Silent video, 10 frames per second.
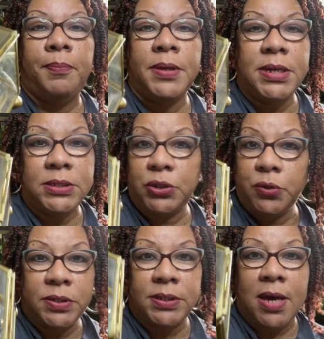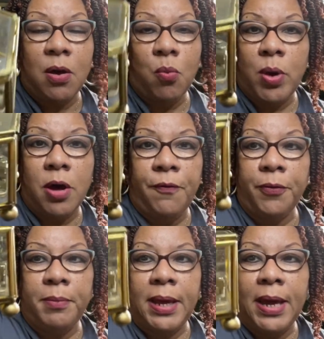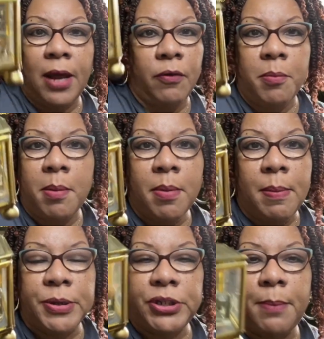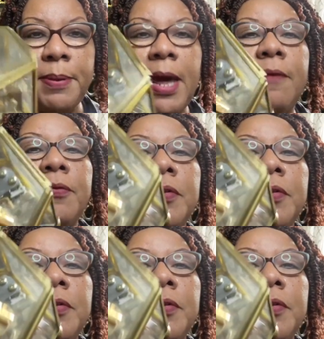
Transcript: these do sell well for me. I don't remember how much I paid for